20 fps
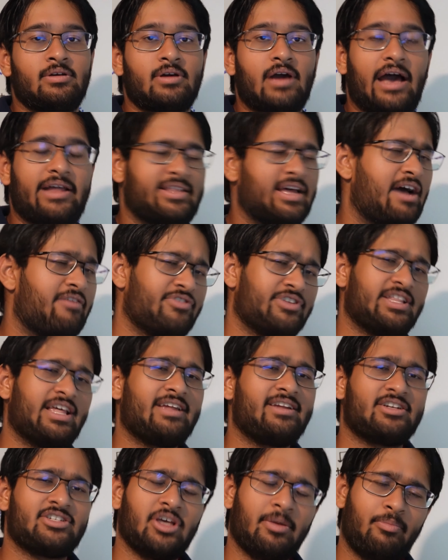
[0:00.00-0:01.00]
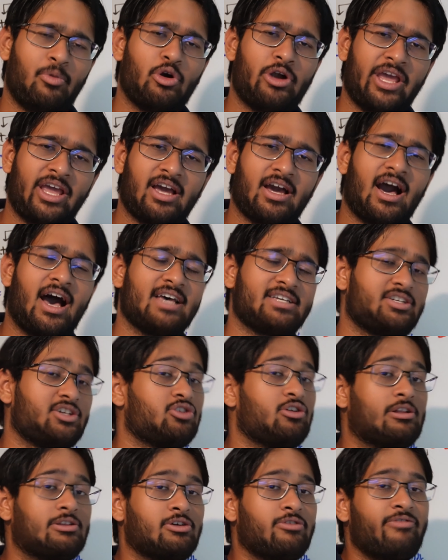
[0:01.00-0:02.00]
And after that, their supporting cast is
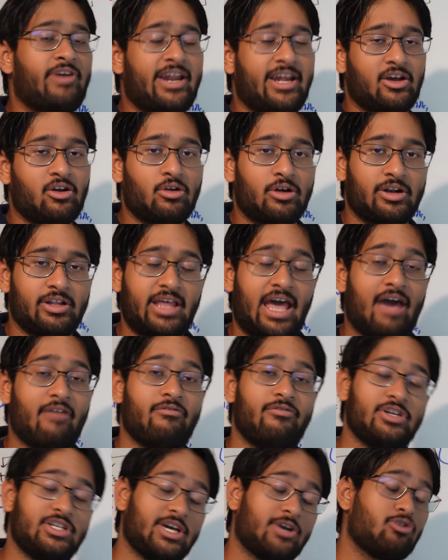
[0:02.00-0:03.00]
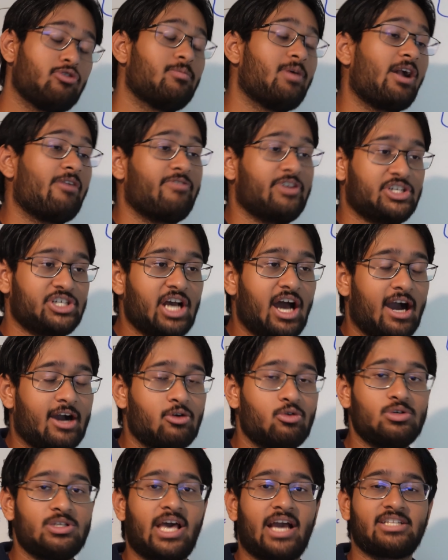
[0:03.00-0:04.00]
also very good. They have Vijay Kumar Vishak,
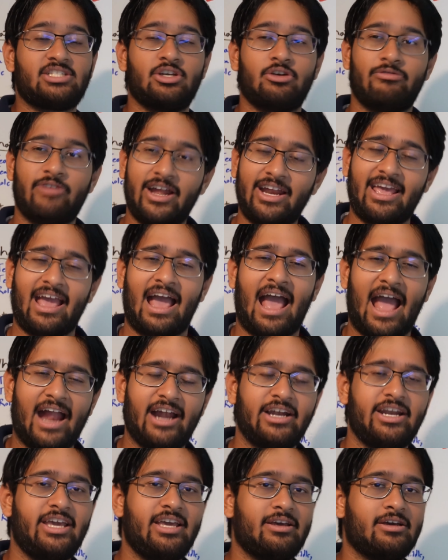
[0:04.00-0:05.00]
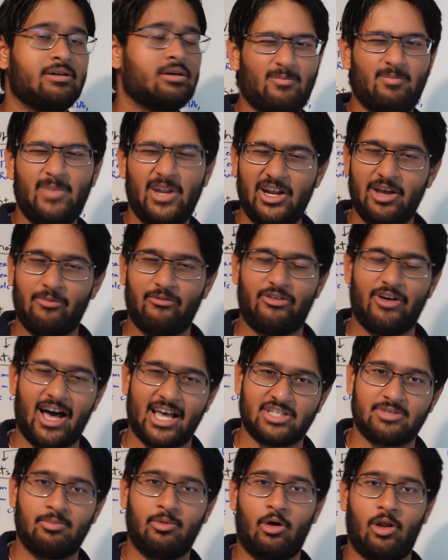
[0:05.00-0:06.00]
who's actually a very handy
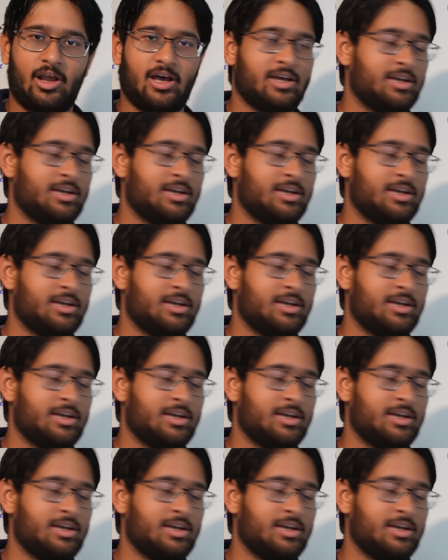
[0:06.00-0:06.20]
medium-fast bowler.